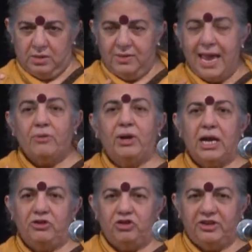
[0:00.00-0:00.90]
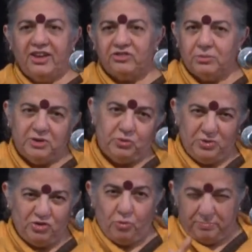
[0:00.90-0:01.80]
The Agricultural Testament, which